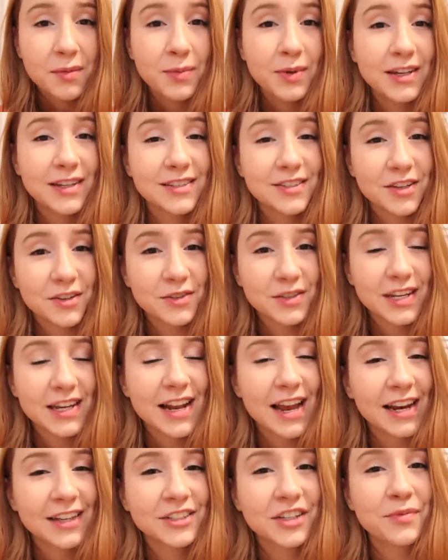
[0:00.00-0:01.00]
because those
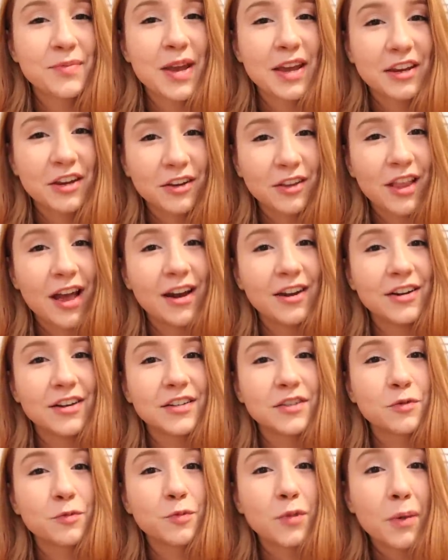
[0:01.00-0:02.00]
can actually make your
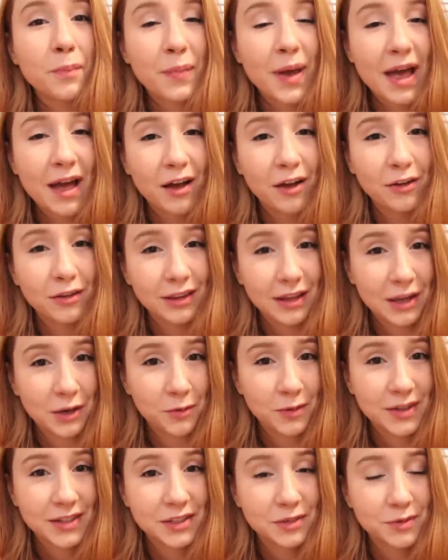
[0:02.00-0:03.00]
liners repel
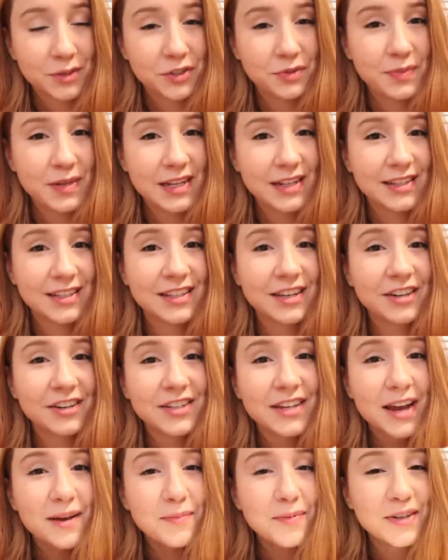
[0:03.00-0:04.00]
liquids, which means your
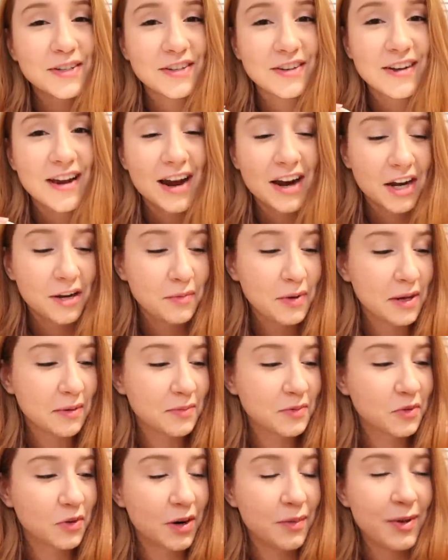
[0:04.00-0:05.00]
diapers are not gonna be
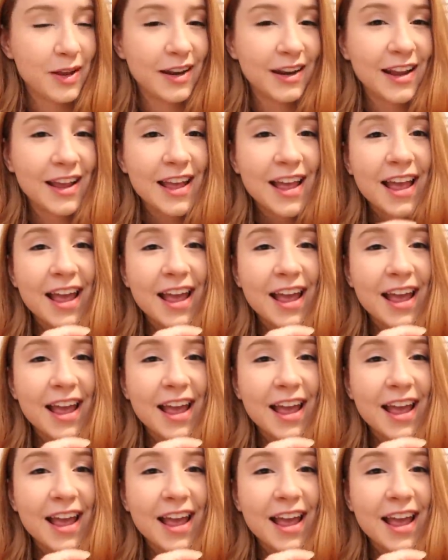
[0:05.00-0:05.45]
absorbent